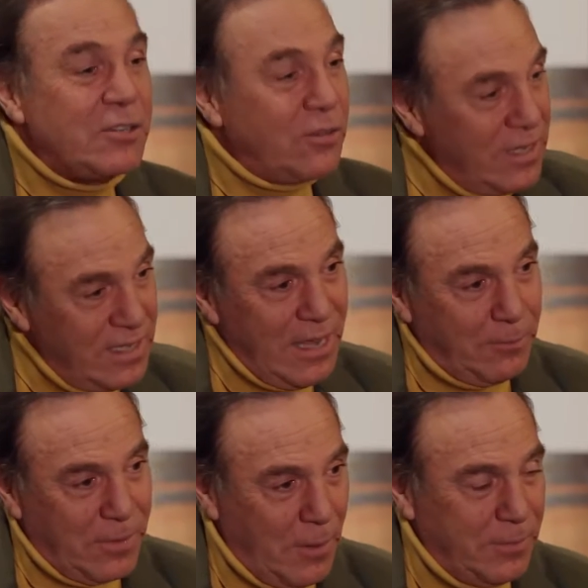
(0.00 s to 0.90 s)
So he
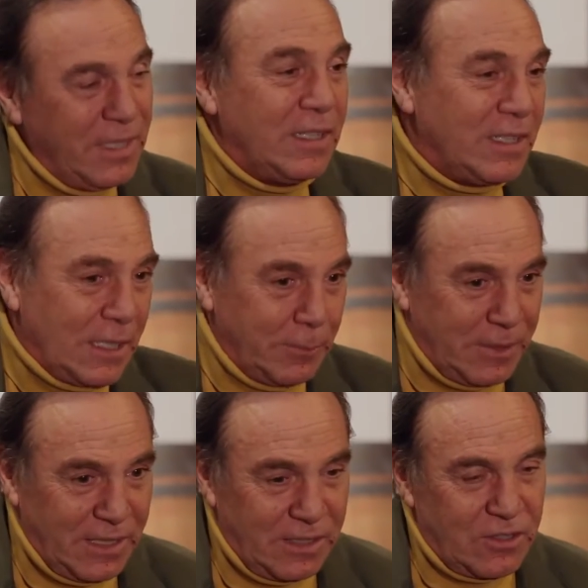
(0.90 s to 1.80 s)
kept coming in,
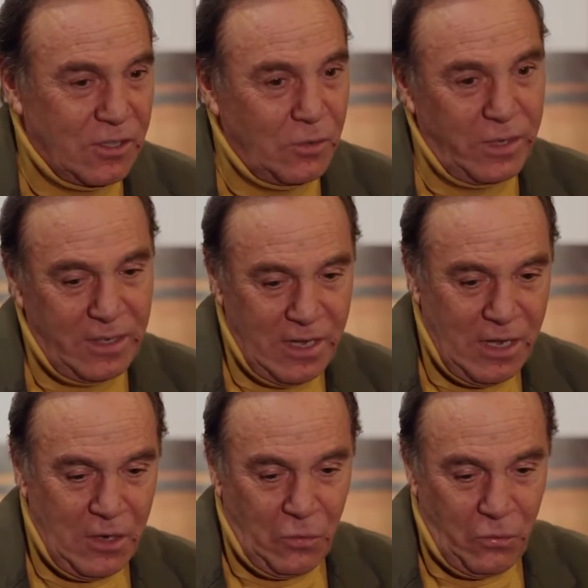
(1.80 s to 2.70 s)
and so we
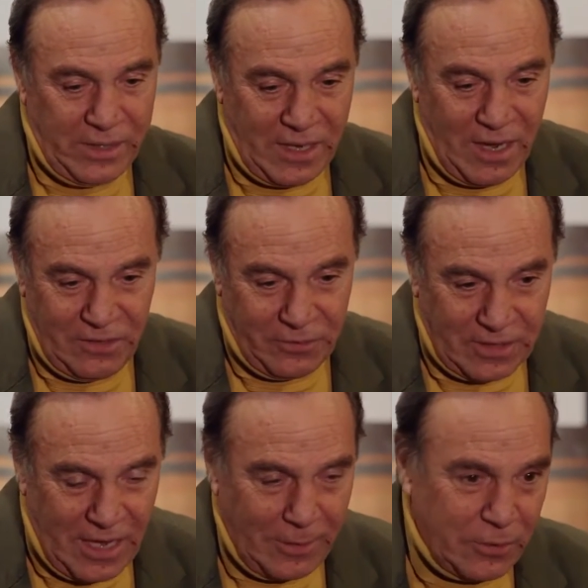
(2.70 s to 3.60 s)
kind of
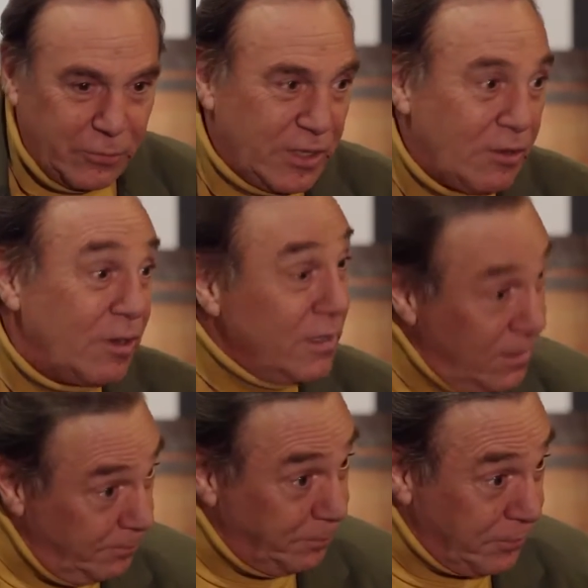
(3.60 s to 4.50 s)
adopted him. We thought,
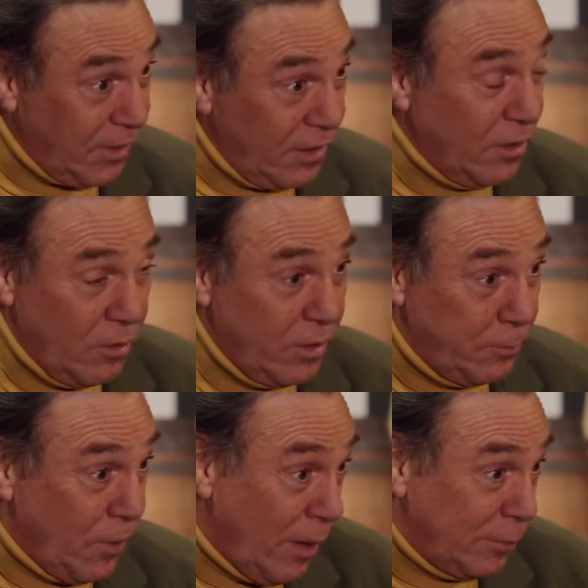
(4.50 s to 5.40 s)
you know, he
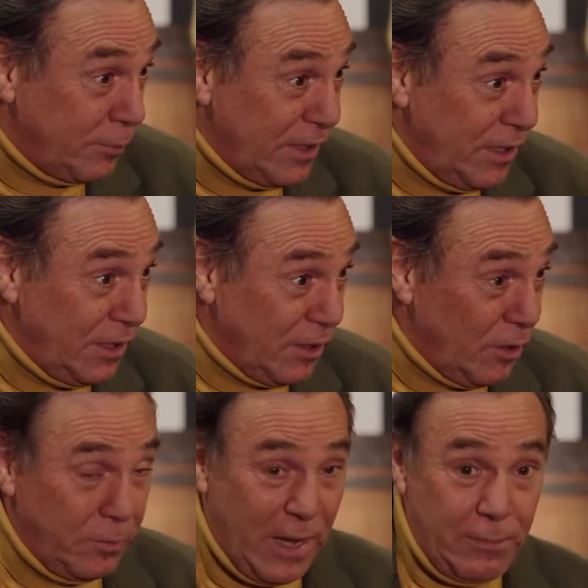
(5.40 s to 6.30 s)
probably, you know,
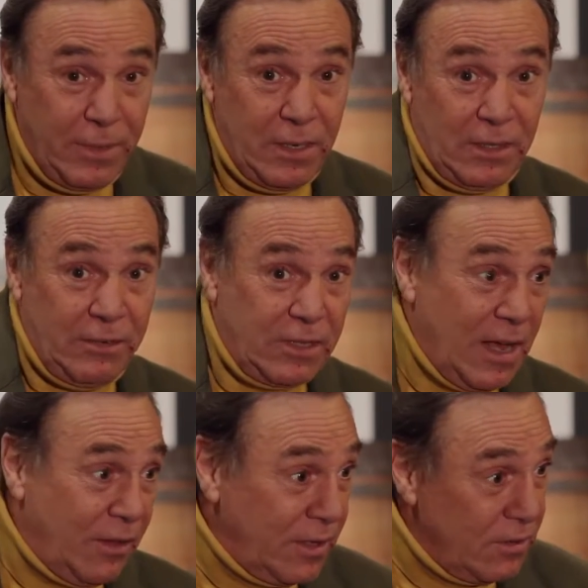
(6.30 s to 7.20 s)
maybe he lives
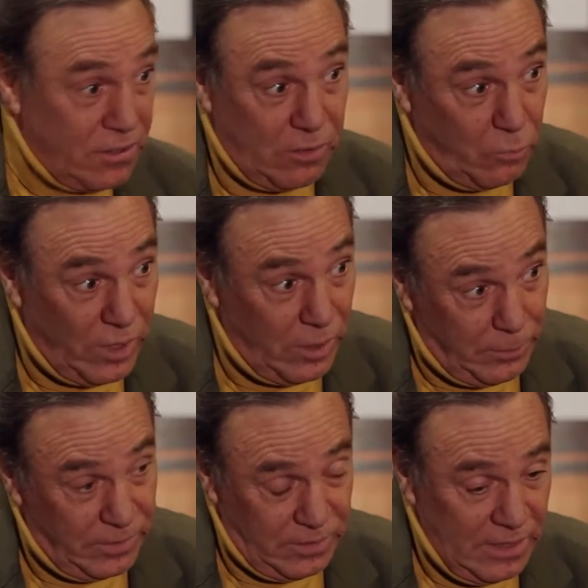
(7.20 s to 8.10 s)
out there somewhere, but